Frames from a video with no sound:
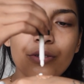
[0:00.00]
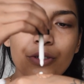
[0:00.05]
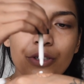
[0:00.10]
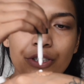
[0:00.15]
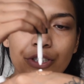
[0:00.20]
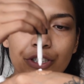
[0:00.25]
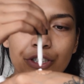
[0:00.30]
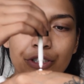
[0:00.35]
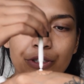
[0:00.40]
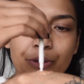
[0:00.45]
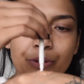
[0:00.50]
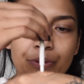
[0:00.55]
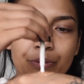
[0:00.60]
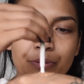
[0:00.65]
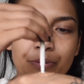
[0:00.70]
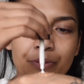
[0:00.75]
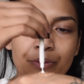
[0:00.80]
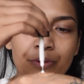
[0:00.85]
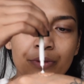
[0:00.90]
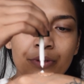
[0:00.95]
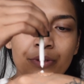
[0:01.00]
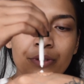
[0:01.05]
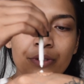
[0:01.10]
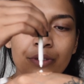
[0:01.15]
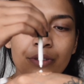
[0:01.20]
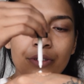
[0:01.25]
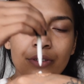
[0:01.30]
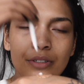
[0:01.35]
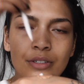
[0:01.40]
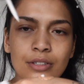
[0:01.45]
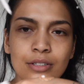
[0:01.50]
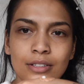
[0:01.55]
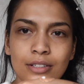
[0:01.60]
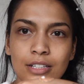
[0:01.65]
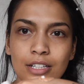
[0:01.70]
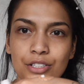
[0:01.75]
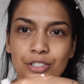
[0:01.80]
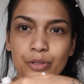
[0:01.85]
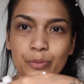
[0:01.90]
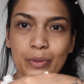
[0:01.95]
or two.
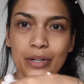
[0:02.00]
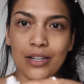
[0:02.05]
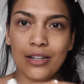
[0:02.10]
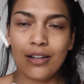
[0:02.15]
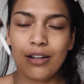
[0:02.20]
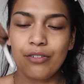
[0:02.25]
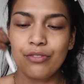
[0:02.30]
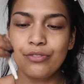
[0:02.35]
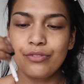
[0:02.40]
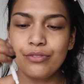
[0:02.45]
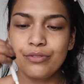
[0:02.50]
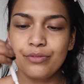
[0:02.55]
That should be enough.